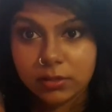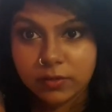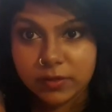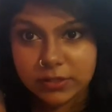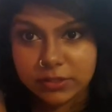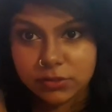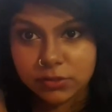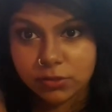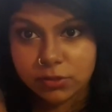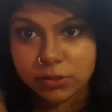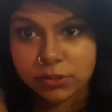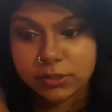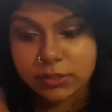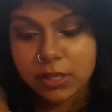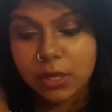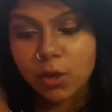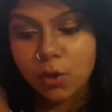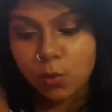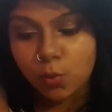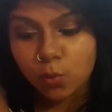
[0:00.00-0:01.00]

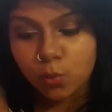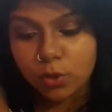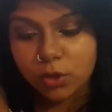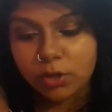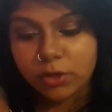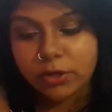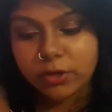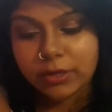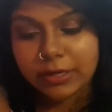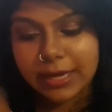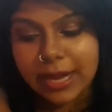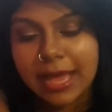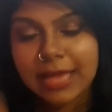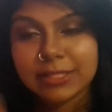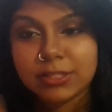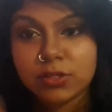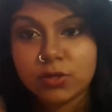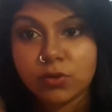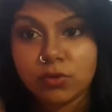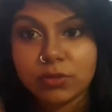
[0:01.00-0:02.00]
resource, were
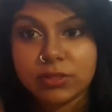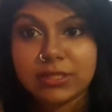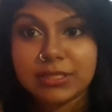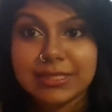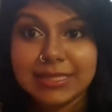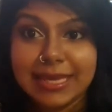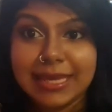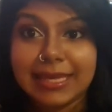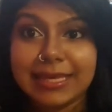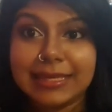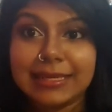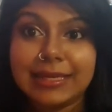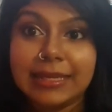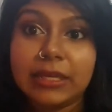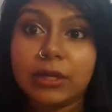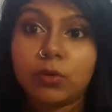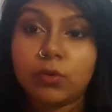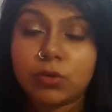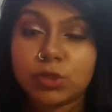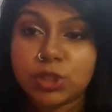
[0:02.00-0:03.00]
class notes taken
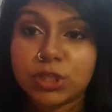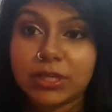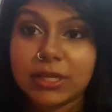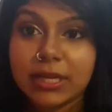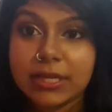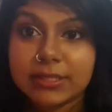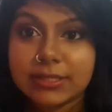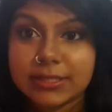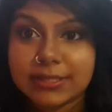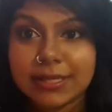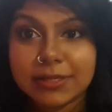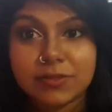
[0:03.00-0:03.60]
in coaching classes.